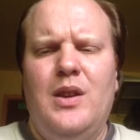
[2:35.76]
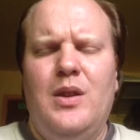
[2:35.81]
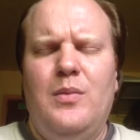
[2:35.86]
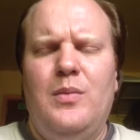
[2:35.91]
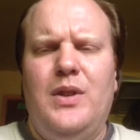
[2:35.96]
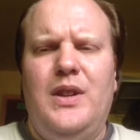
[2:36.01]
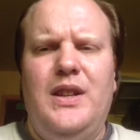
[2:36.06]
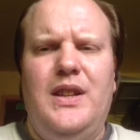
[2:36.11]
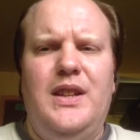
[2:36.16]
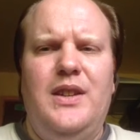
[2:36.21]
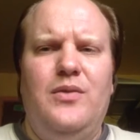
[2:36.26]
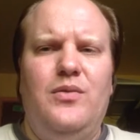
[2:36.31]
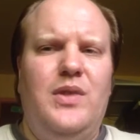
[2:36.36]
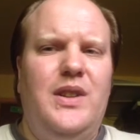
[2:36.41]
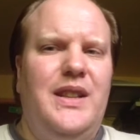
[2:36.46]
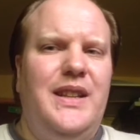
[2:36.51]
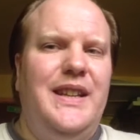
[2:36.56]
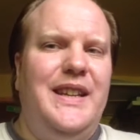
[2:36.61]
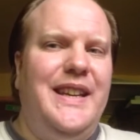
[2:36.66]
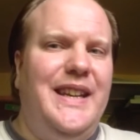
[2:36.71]
But he didn't
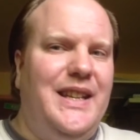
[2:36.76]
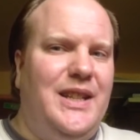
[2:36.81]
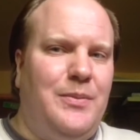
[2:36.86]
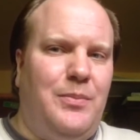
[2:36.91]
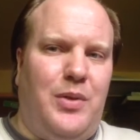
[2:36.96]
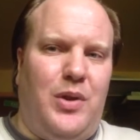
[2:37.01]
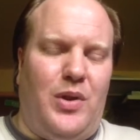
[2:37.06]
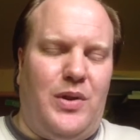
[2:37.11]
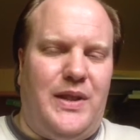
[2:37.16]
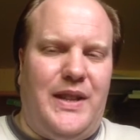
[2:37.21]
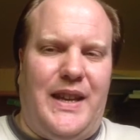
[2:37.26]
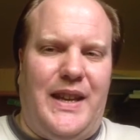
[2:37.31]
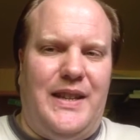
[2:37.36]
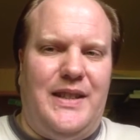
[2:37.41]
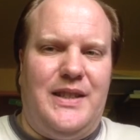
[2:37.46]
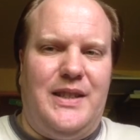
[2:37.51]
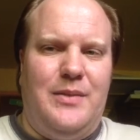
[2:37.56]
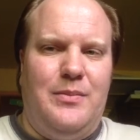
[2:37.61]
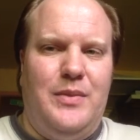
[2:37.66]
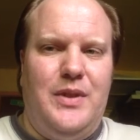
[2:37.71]
really need to plot
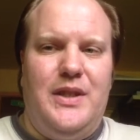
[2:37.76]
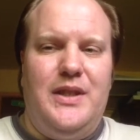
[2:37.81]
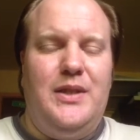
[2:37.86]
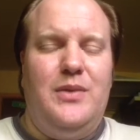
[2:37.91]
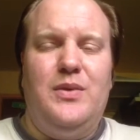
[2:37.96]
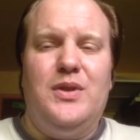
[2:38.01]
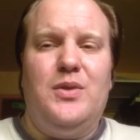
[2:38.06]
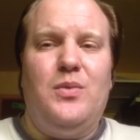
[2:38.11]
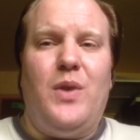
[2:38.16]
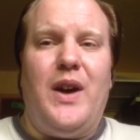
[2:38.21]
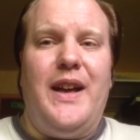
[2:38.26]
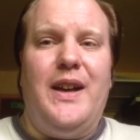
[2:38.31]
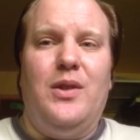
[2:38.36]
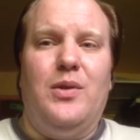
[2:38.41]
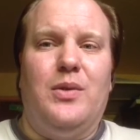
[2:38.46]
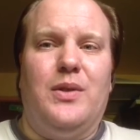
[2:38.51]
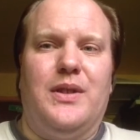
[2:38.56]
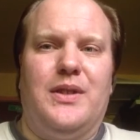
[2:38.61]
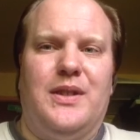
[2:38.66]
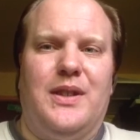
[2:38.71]
against him because he was away
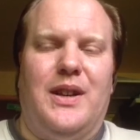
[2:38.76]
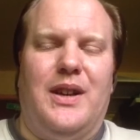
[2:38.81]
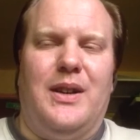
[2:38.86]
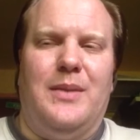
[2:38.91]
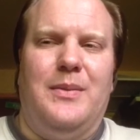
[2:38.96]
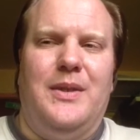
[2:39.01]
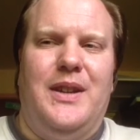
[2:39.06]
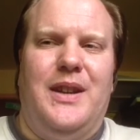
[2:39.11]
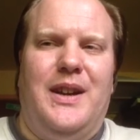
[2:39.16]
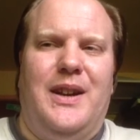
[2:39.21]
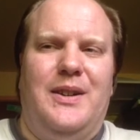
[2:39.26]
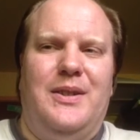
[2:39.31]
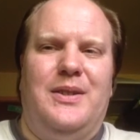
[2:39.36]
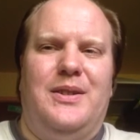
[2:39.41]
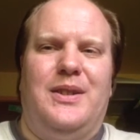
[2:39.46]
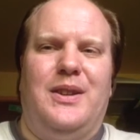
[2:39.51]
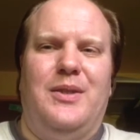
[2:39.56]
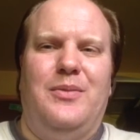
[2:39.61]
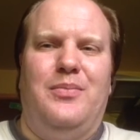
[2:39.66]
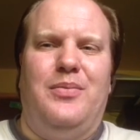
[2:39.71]
all the time. You know,
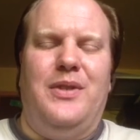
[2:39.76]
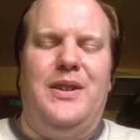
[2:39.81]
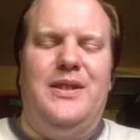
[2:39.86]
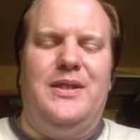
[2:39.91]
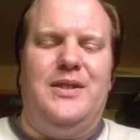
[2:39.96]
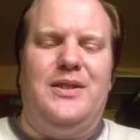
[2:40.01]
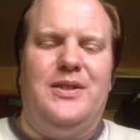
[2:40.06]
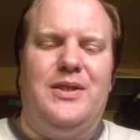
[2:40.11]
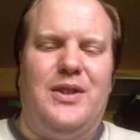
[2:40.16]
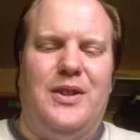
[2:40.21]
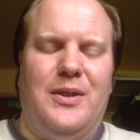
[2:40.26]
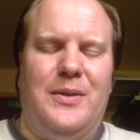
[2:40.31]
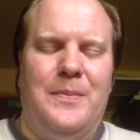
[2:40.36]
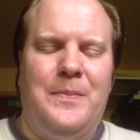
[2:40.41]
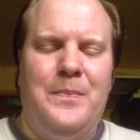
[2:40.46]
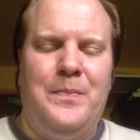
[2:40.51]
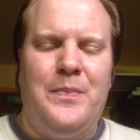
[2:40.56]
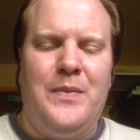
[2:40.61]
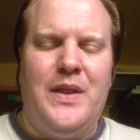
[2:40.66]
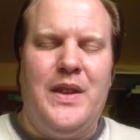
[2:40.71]
so Prince John.
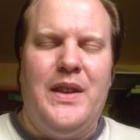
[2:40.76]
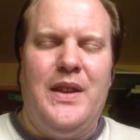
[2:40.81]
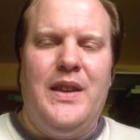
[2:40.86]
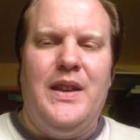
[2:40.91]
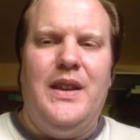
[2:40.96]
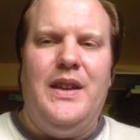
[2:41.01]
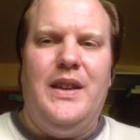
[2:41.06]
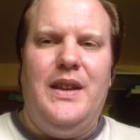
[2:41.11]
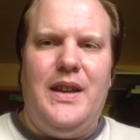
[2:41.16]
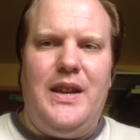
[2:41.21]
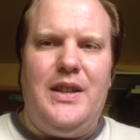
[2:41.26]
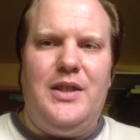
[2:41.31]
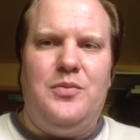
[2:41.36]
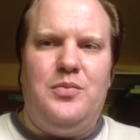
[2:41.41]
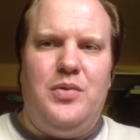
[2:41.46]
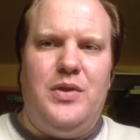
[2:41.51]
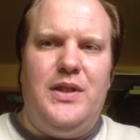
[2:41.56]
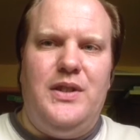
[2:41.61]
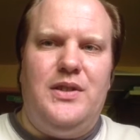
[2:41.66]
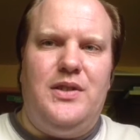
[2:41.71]
Yes,
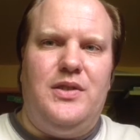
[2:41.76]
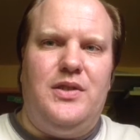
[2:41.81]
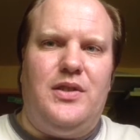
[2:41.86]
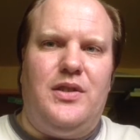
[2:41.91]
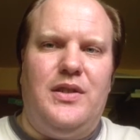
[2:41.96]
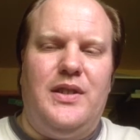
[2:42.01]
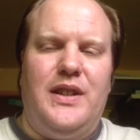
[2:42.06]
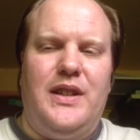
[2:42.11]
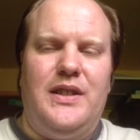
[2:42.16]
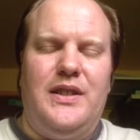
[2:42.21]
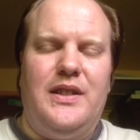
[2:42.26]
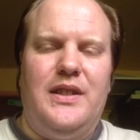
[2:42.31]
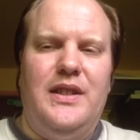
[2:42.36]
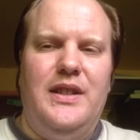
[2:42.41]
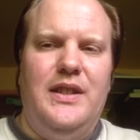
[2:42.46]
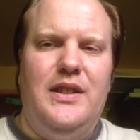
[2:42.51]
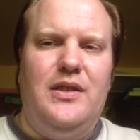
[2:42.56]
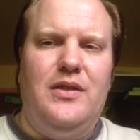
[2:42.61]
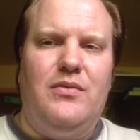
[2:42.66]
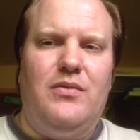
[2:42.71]
Prince John had the
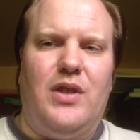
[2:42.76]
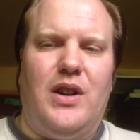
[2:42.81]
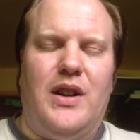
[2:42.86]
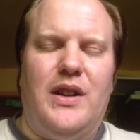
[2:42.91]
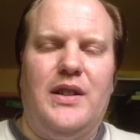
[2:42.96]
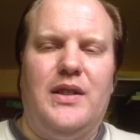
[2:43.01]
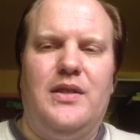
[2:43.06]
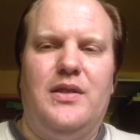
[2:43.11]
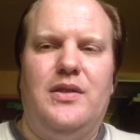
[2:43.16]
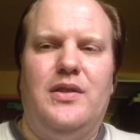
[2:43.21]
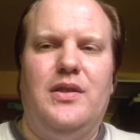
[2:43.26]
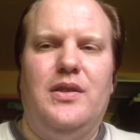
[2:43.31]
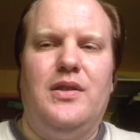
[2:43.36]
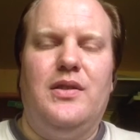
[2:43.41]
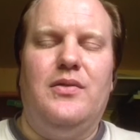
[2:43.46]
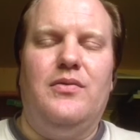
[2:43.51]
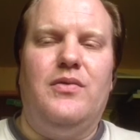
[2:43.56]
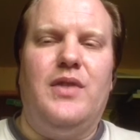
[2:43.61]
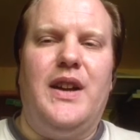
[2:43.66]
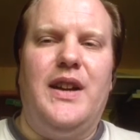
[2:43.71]
legal right
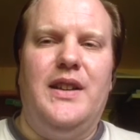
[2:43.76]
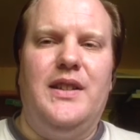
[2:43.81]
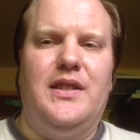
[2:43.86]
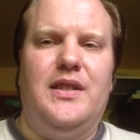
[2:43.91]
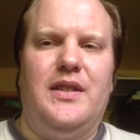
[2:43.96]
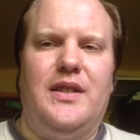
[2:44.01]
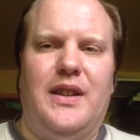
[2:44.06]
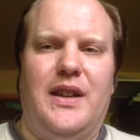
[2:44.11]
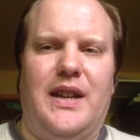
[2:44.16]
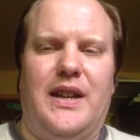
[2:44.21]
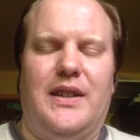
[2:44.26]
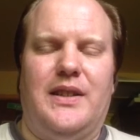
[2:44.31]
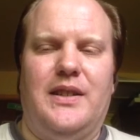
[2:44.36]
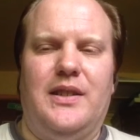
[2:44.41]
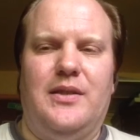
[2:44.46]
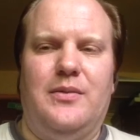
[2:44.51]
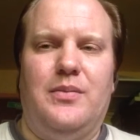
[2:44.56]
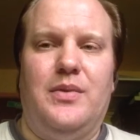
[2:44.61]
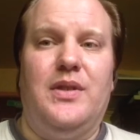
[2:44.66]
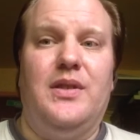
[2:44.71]
to raise the
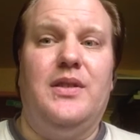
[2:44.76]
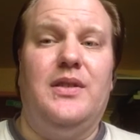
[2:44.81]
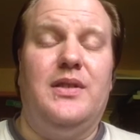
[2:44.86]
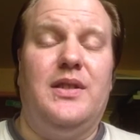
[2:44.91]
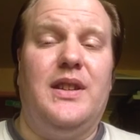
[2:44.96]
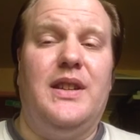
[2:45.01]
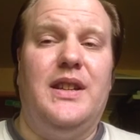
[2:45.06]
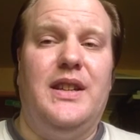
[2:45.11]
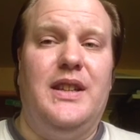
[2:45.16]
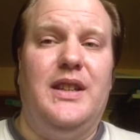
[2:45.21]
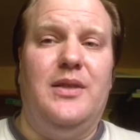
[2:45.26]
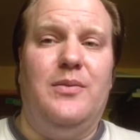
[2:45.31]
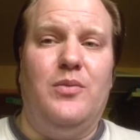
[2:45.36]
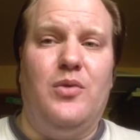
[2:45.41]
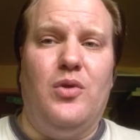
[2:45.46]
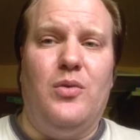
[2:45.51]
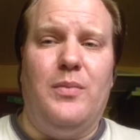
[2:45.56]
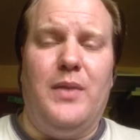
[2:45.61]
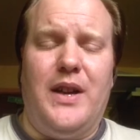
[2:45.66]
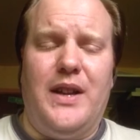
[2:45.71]
taxes because they needed
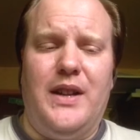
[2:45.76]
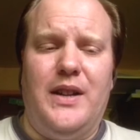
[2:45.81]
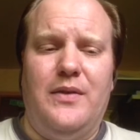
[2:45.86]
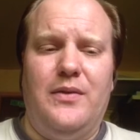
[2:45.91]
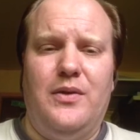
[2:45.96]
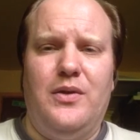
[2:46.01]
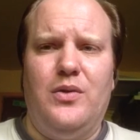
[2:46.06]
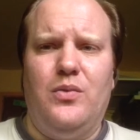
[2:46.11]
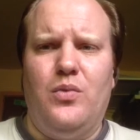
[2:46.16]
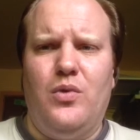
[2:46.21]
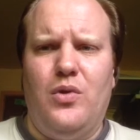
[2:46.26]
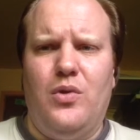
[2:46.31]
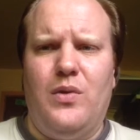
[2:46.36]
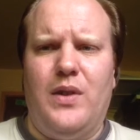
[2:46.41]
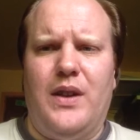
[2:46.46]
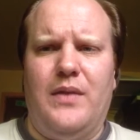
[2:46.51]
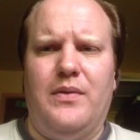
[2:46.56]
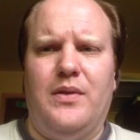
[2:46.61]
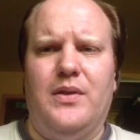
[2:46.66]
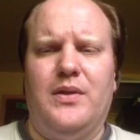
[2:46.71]
more money for the war
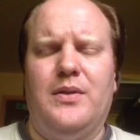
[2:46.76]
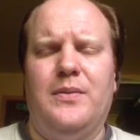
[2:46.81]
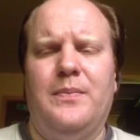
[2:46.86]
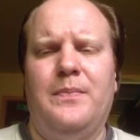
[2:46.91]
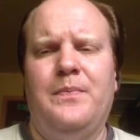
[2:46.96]
effort.